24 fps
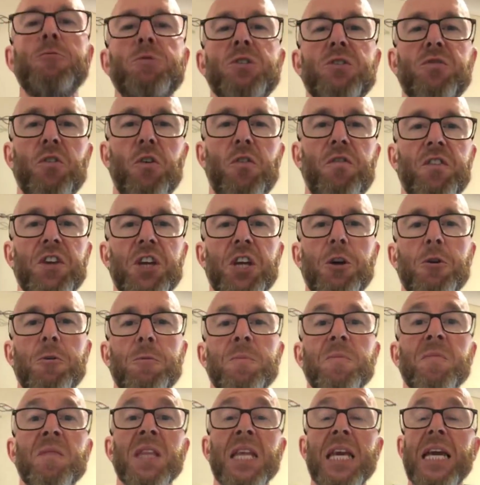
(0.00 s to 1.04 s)
I
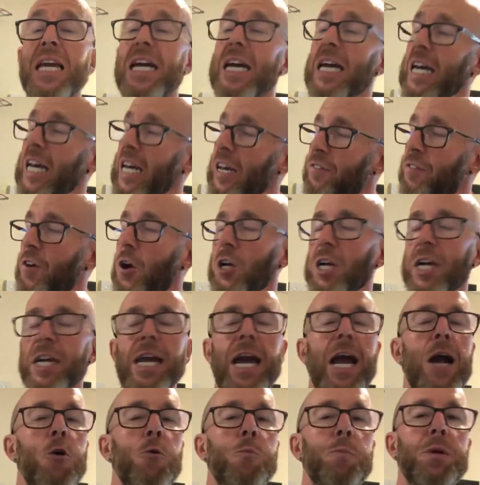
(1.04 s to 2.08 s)
hope this is
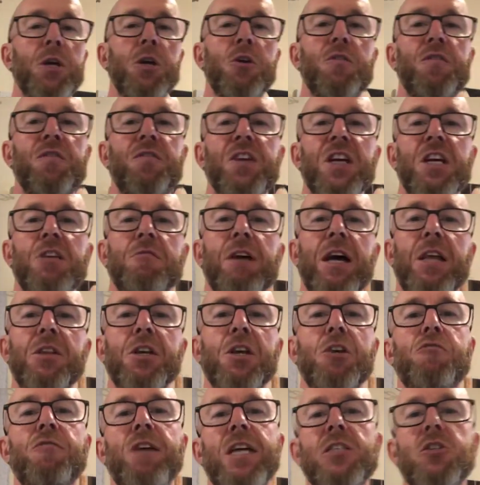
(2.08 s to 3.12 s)
found really
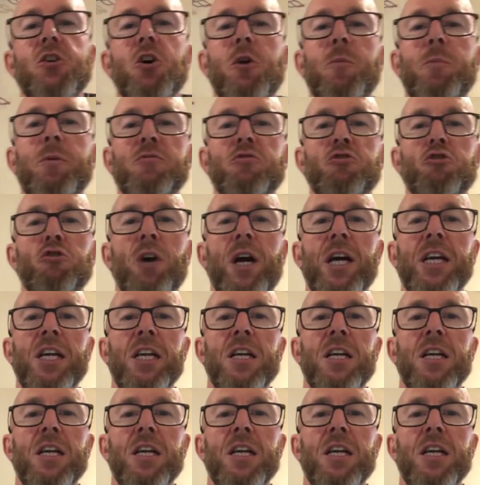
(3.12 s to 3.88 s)
useful for you.